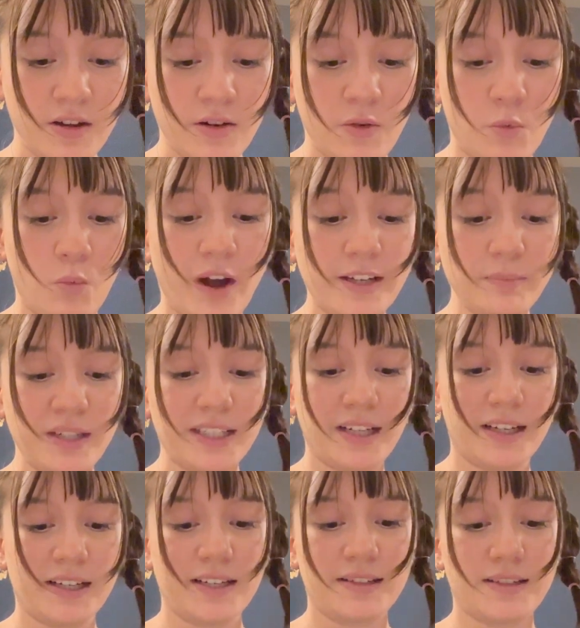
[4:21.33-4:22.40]
One,
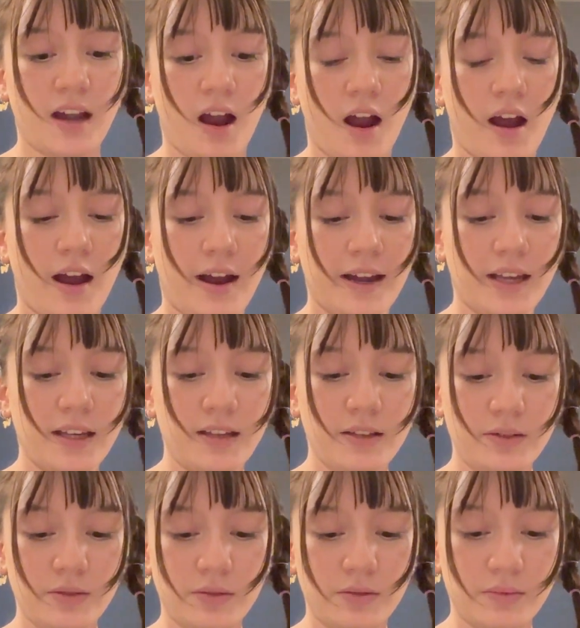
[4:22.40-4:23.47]
because I
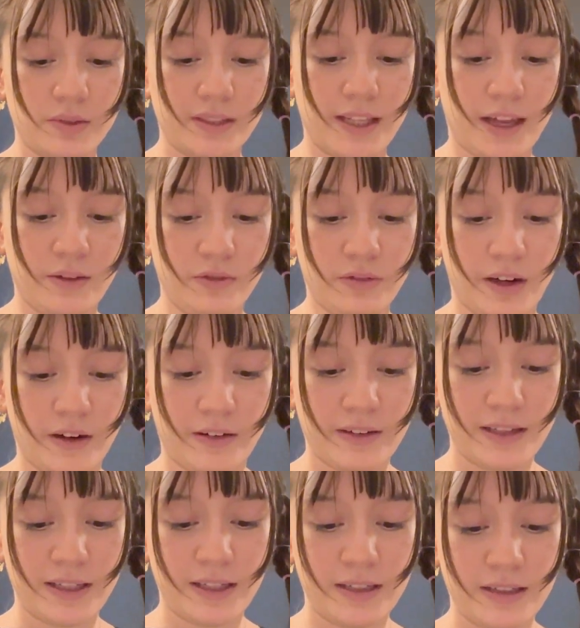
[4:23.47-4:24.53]
get
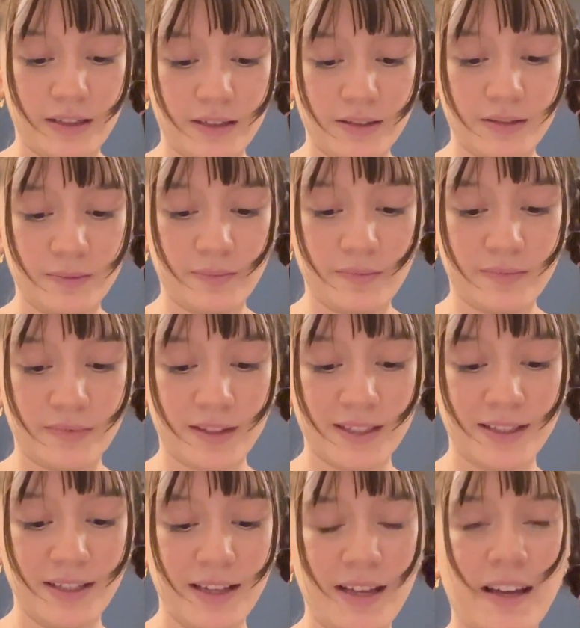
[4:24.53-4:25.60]
very
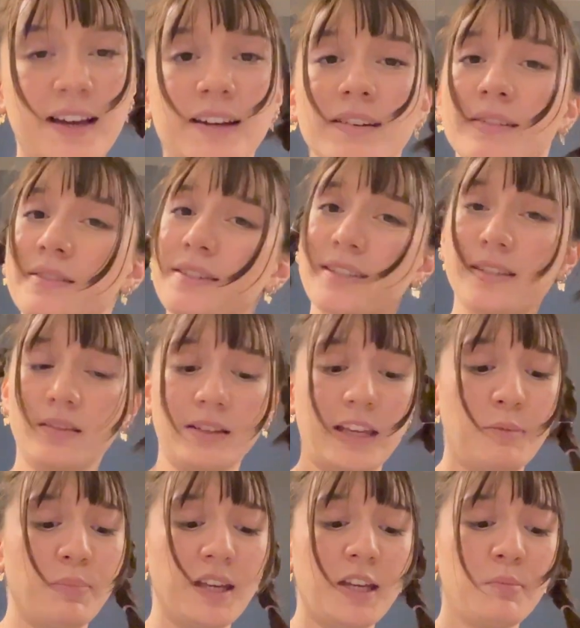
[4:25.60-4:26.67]

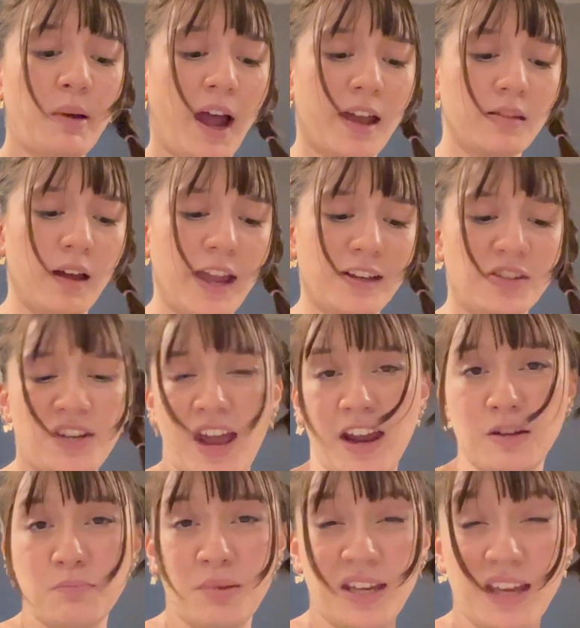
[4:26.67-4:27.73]
sleepy by like
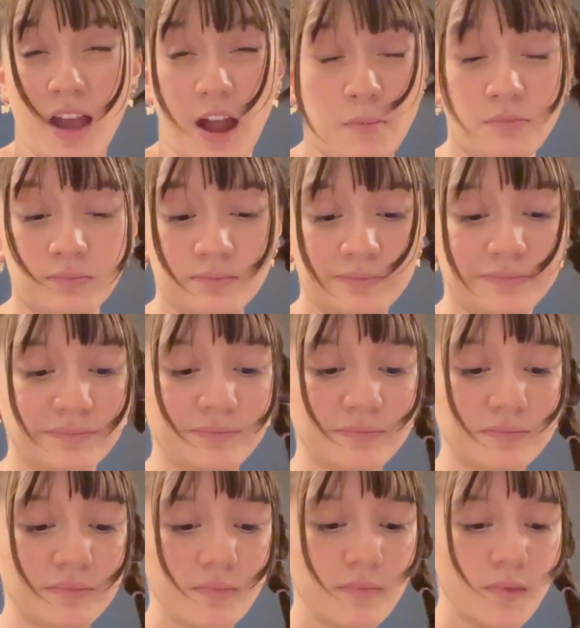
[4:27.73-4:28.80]
10 p.m.
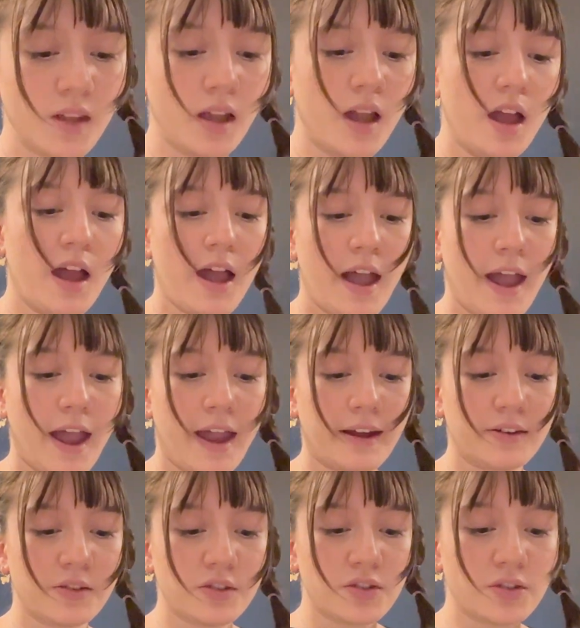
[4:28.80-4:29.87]

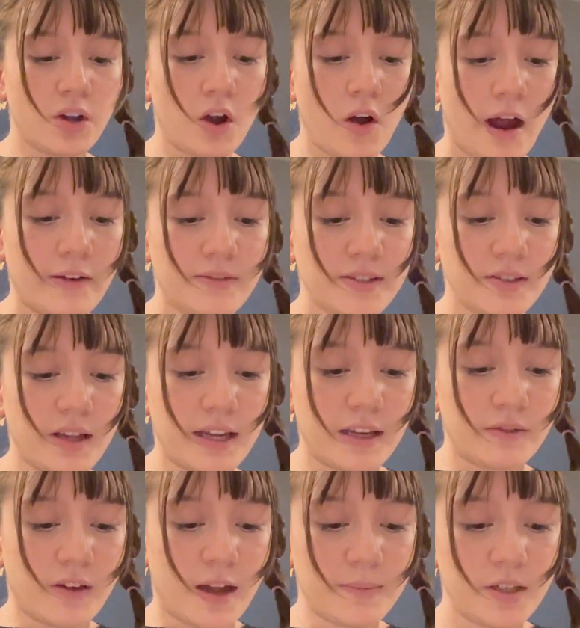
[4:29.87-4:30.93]
And so I was like,
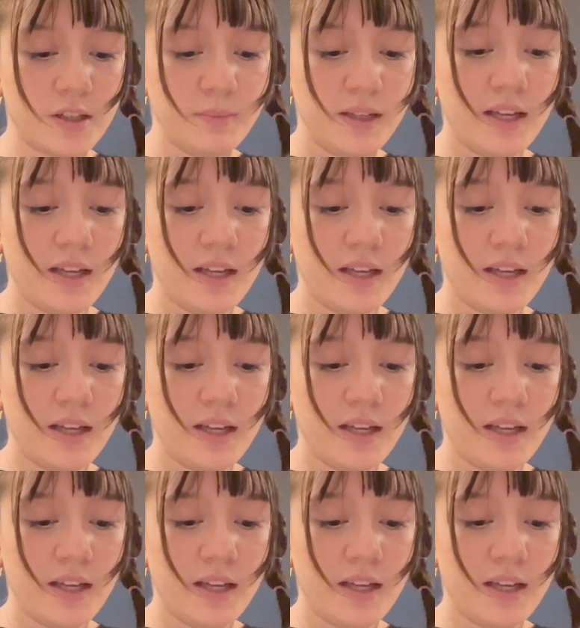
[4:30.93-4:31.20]
if I'm gonna